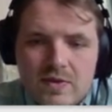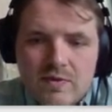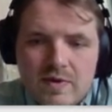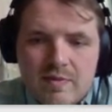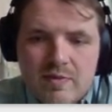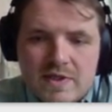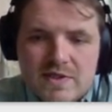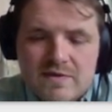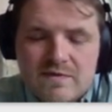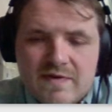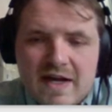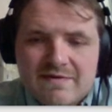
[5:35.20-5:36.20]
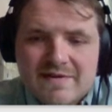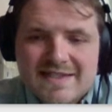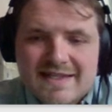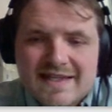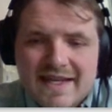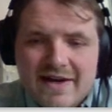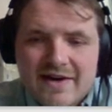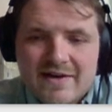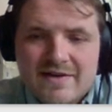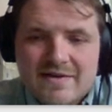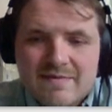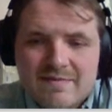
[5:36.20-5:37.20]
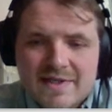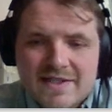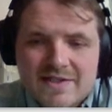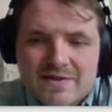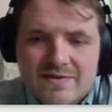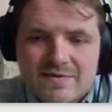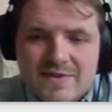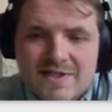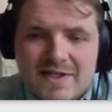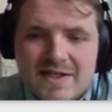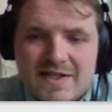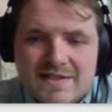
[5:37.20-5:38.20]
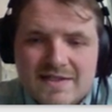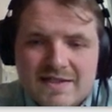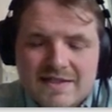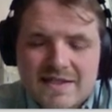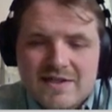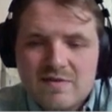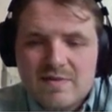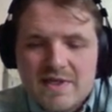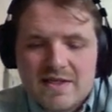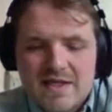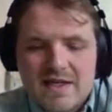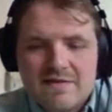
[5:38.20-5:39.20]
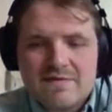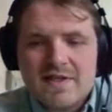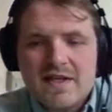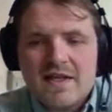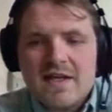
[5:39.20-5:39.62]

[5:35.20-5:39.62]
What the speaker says: 3.25 is there because you're just a little bit left,